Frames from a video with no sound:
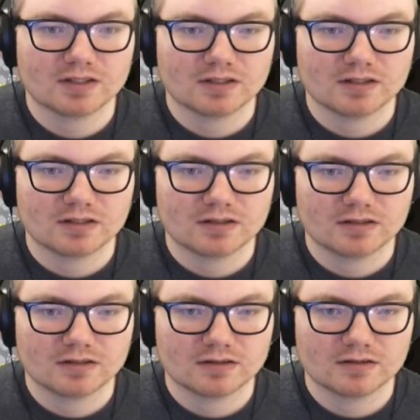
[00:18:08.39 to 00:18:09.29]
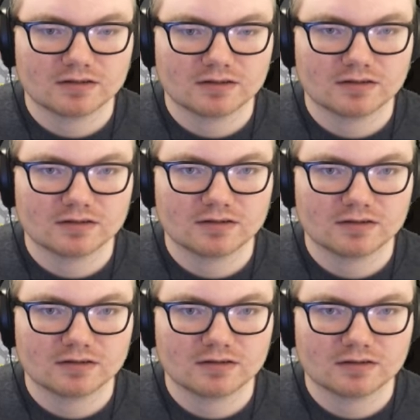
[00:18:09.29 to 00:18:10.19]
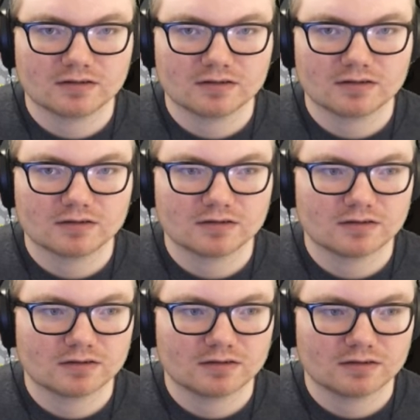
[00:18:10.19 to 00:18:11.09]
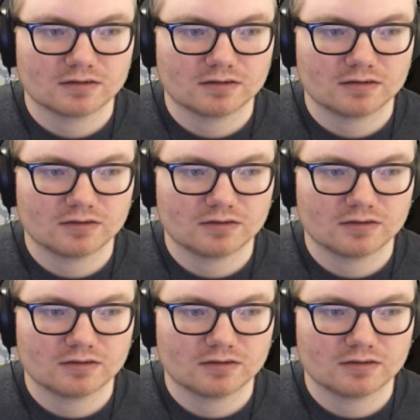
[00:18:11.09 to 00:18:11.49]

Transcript: Nothing is said.